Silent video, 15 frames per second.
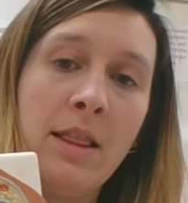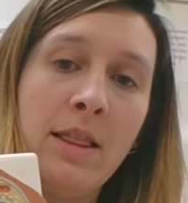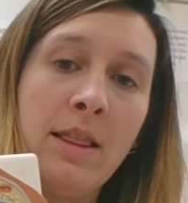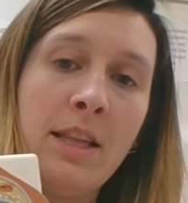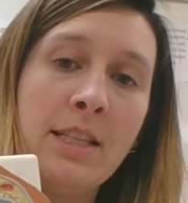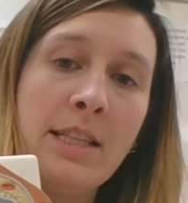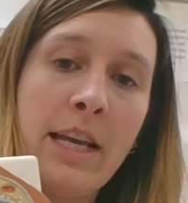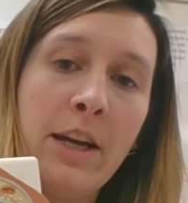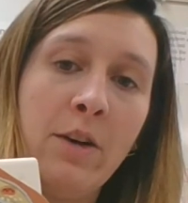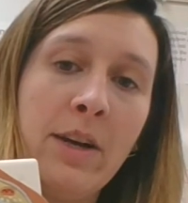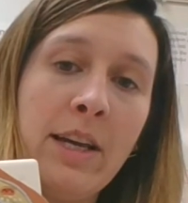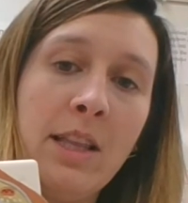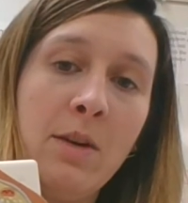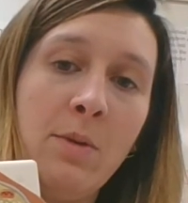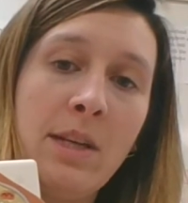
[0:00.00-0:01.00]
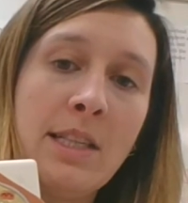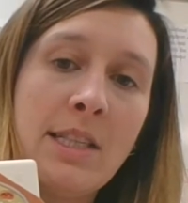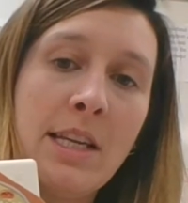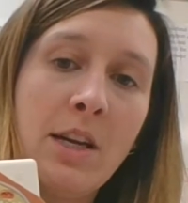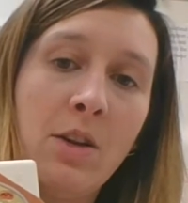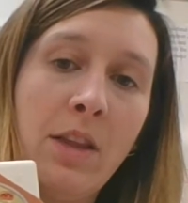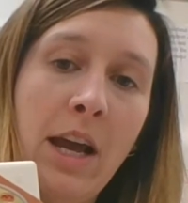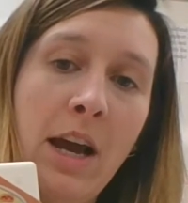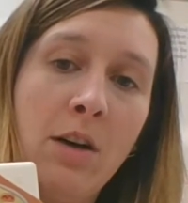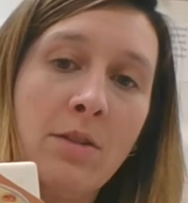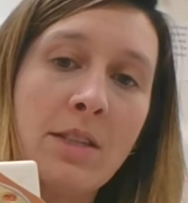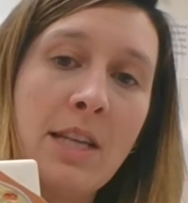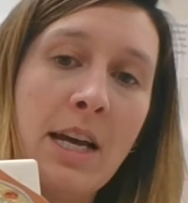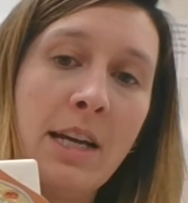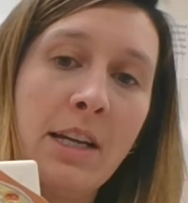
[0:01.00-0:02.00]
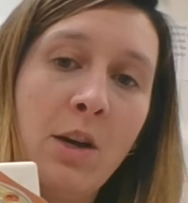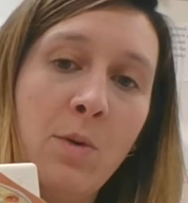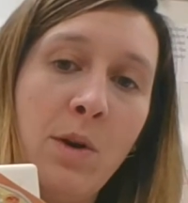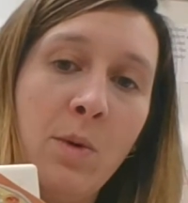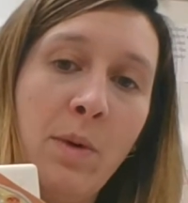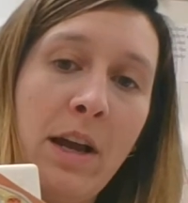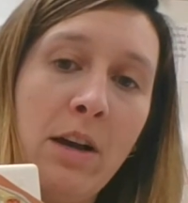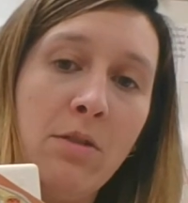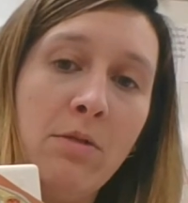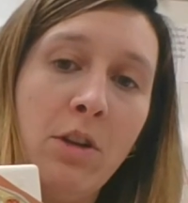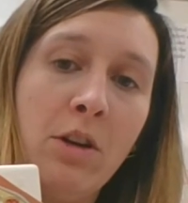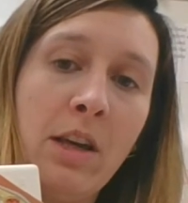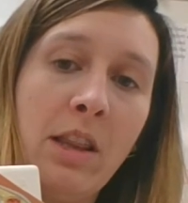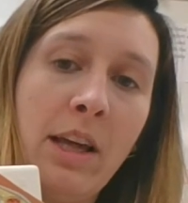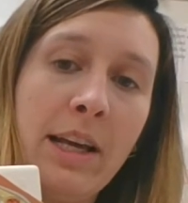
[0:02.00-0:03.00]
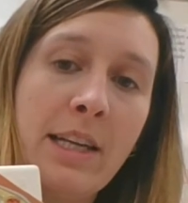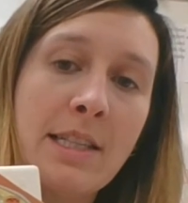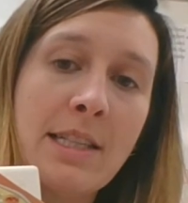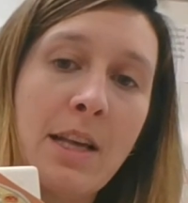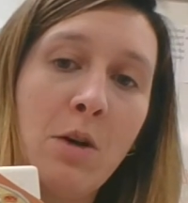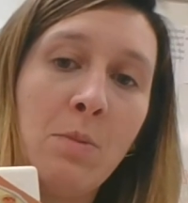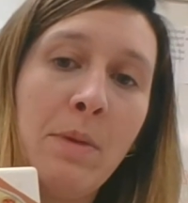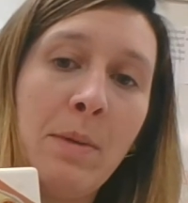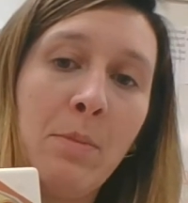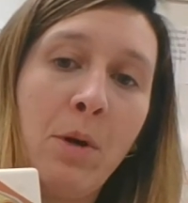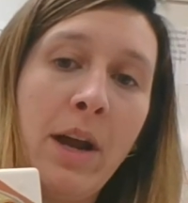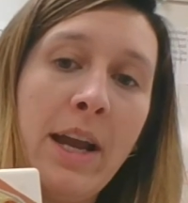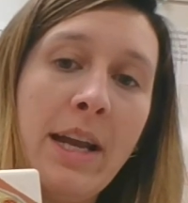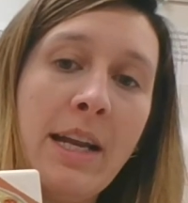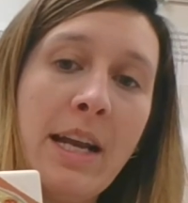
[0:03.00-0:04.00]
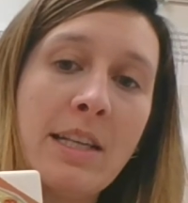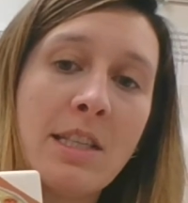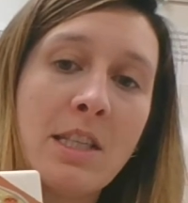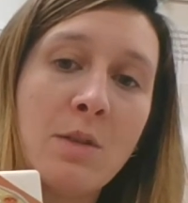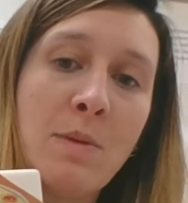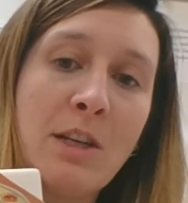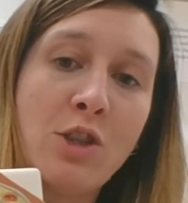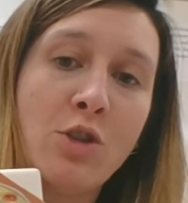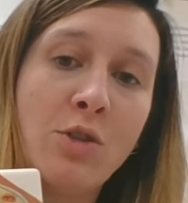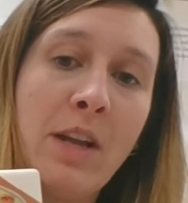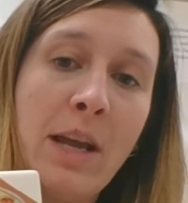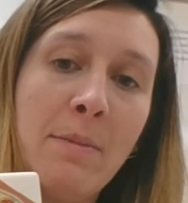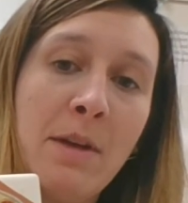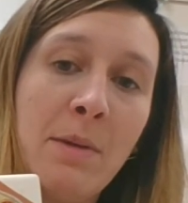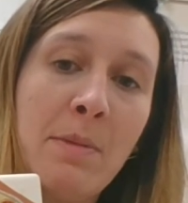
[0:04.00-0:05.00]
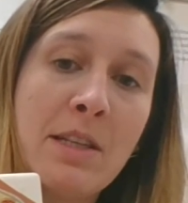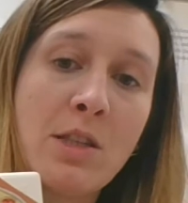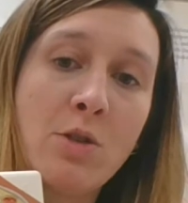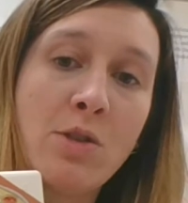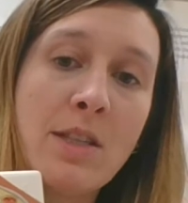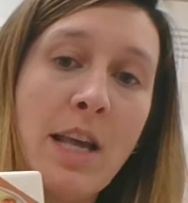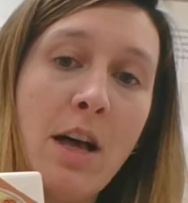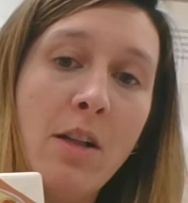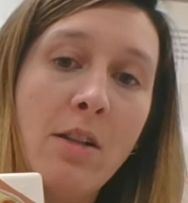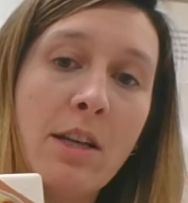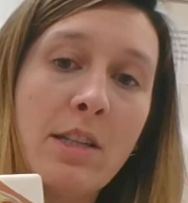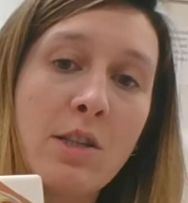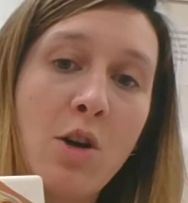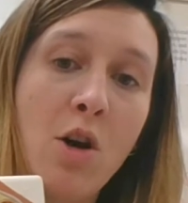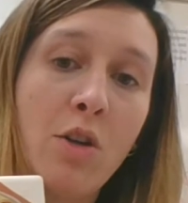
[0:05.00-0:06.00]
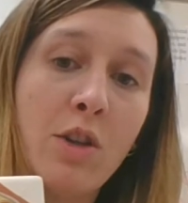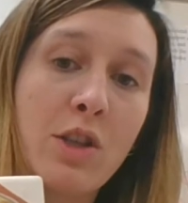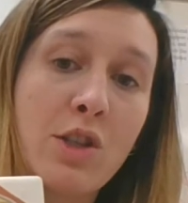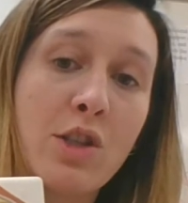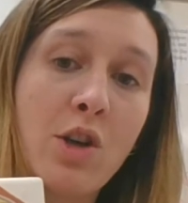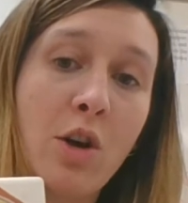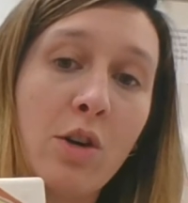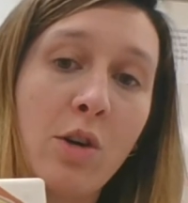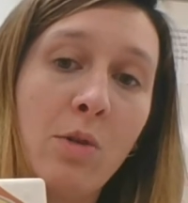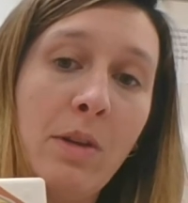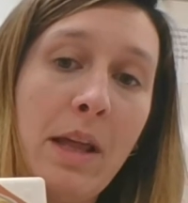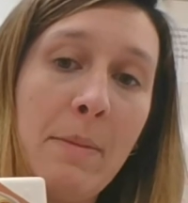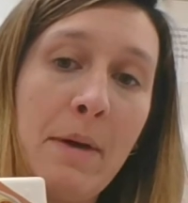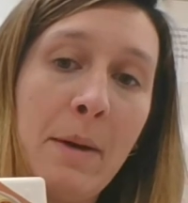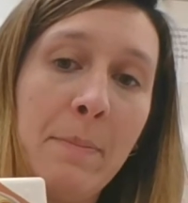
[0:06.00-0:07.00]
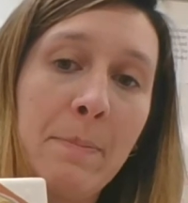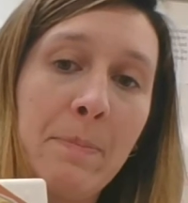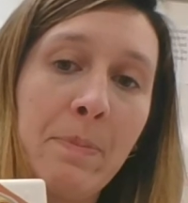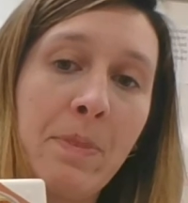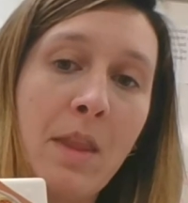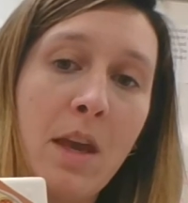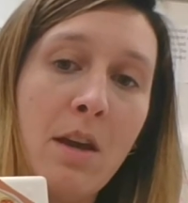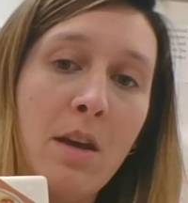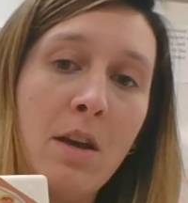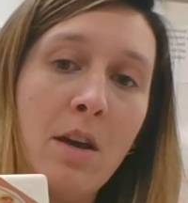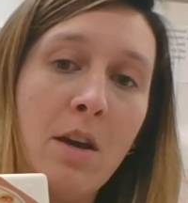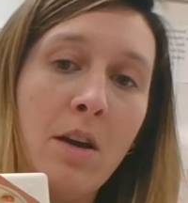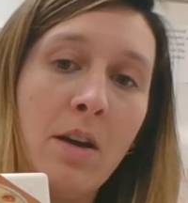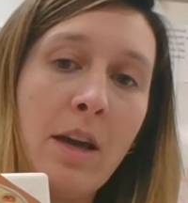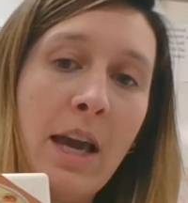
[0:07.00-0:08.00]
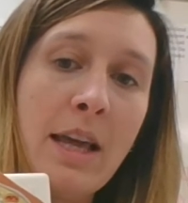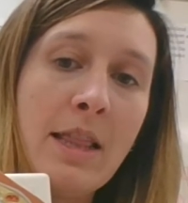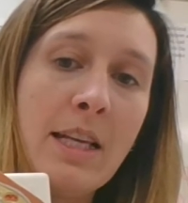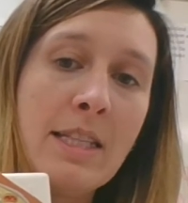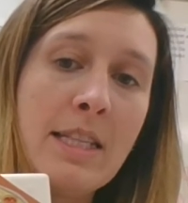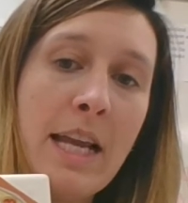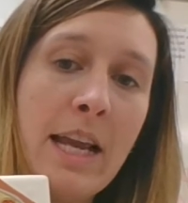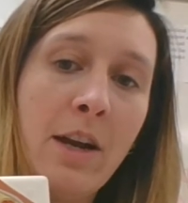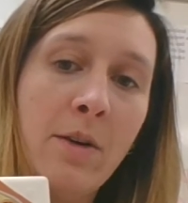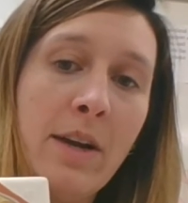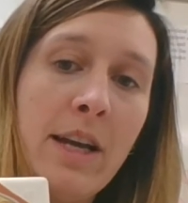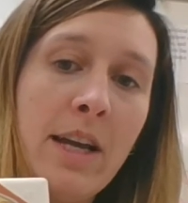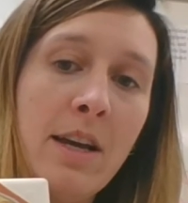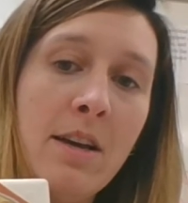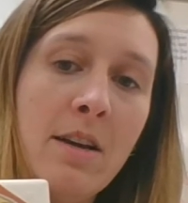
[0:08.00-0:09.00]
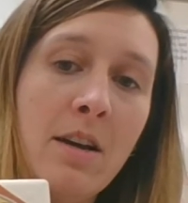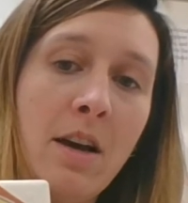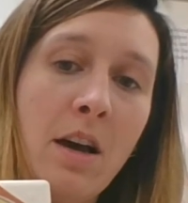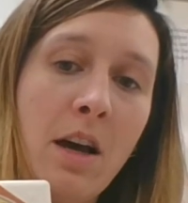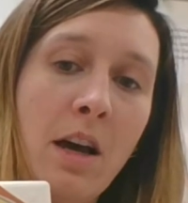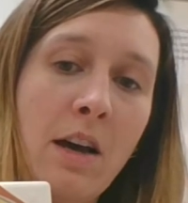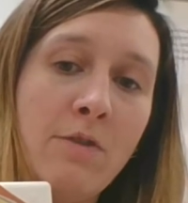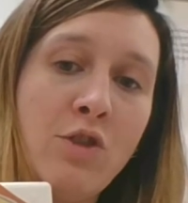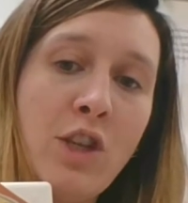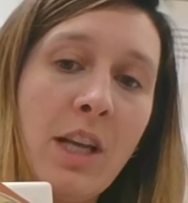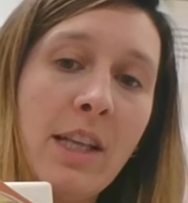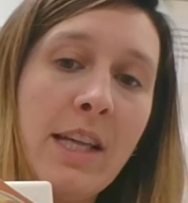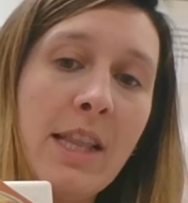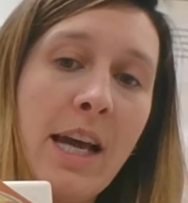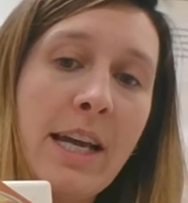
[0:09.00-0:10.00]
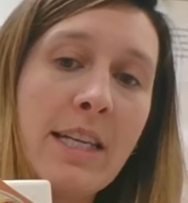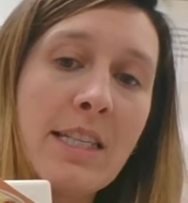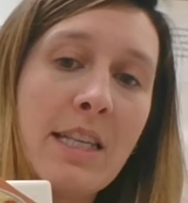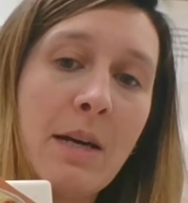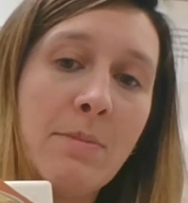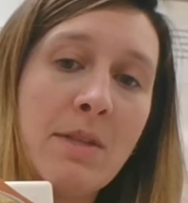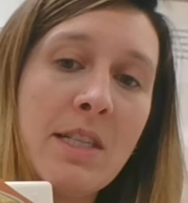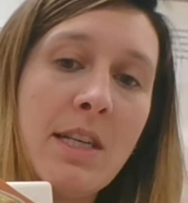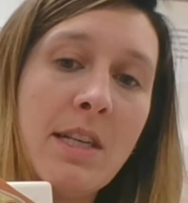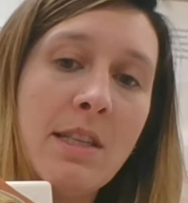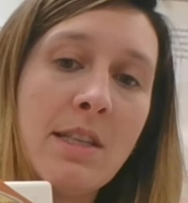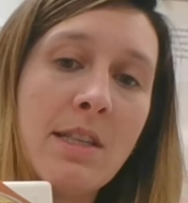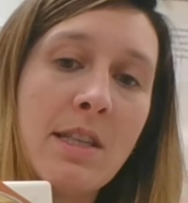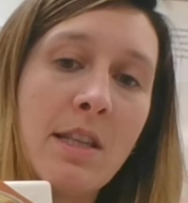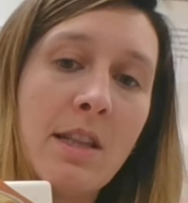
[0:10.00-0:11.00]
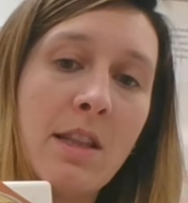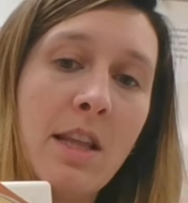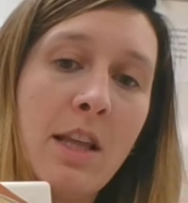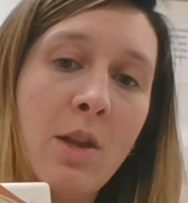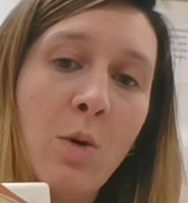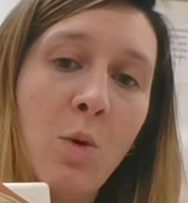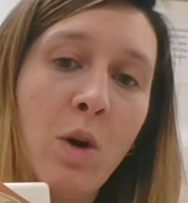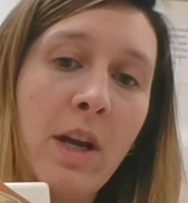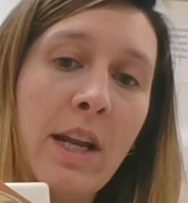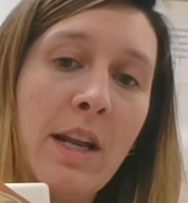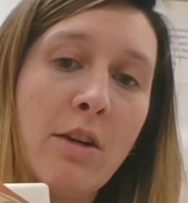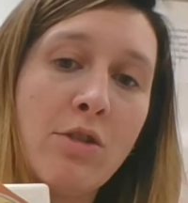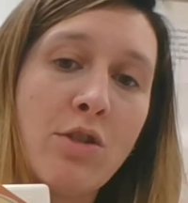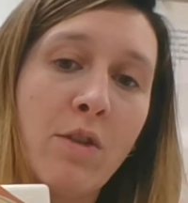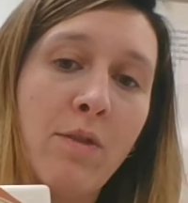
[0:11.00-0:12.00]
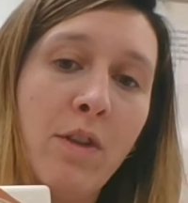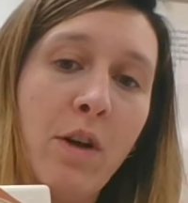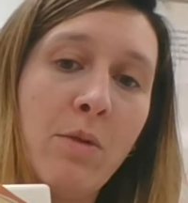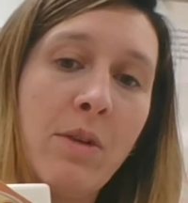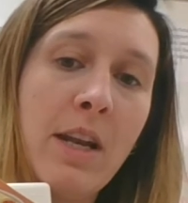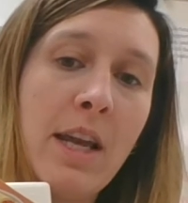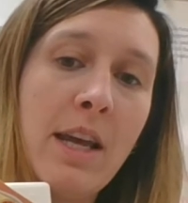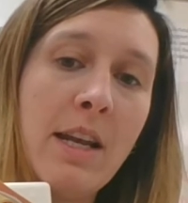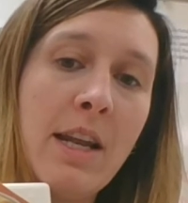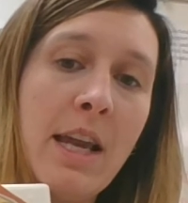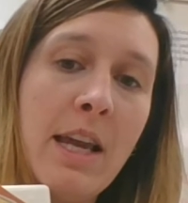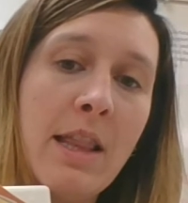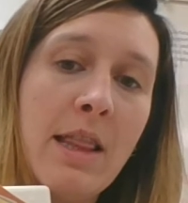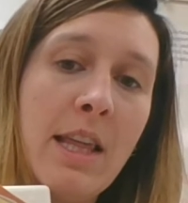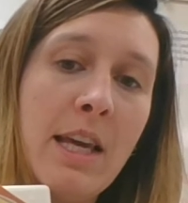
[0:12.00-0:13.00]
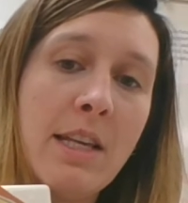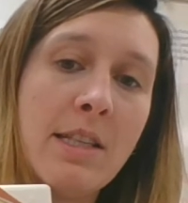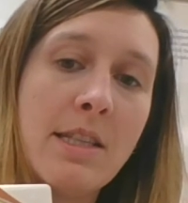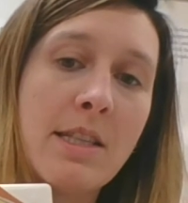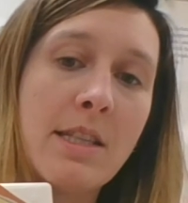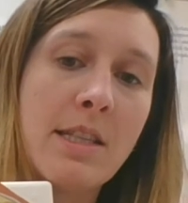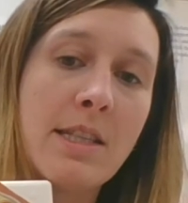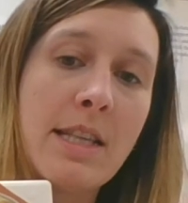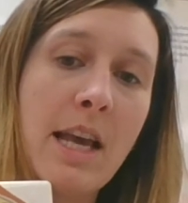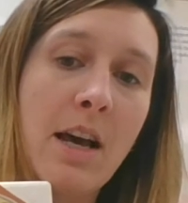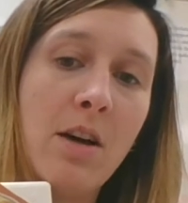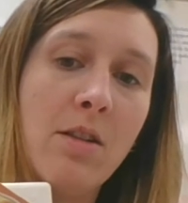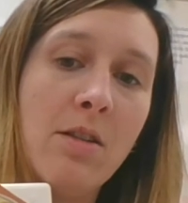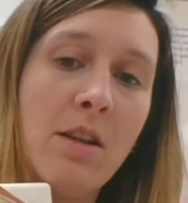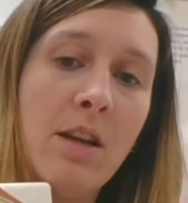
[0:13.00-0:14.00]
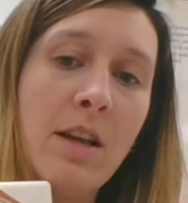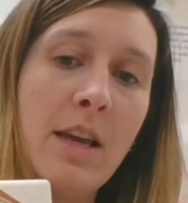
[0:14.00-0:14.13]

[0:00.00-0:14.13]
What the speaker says: This area that we see on the outside going around, looking like a cell membrane, has a special name in a muscle cell. It's called the sarcolemma. Okay, this area of jelly-like substance that the organelles are floating in this cell